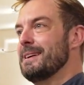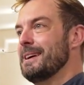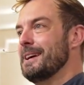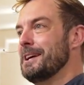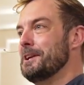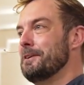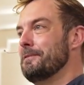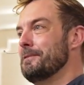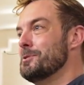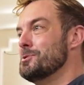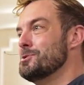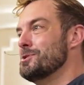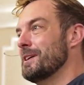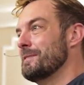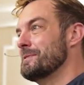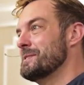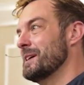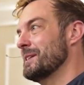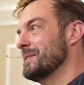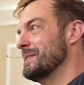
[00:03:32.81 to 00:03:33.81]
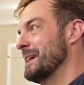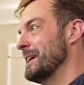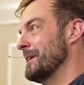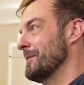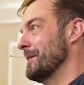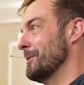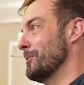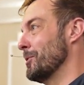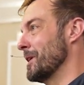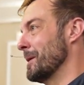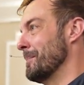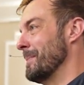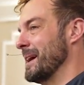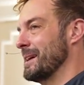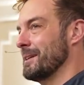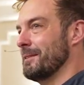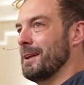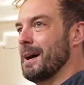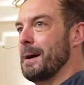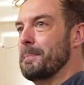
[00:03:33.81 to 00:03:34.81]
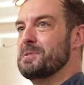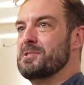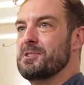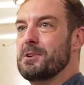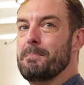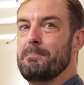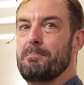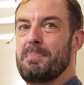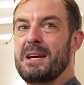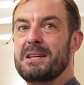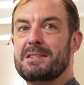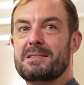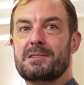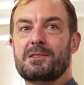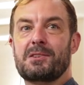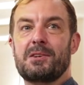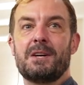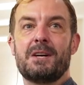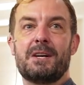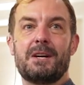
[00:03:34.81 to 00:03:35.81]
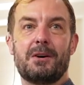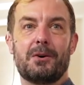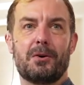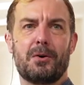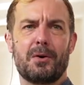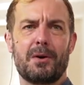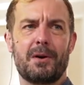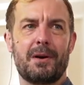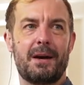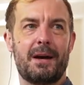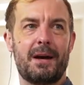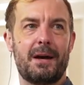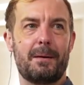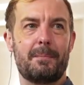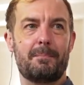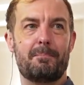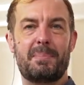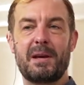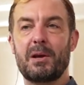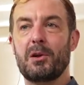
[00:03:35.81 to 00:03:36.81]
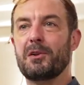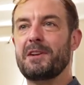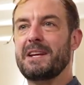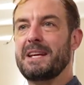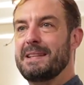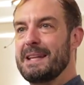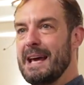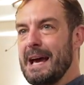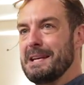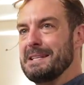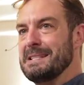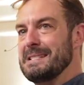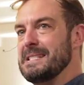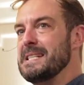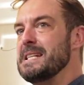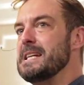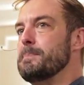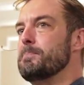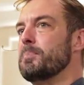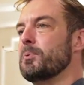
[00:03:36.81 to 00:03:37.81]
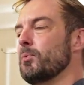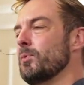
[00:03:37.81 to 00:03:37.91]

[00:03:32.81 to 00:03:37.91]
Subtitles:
Any of you chefs out there that want to make a lobster bisque or build in that deep,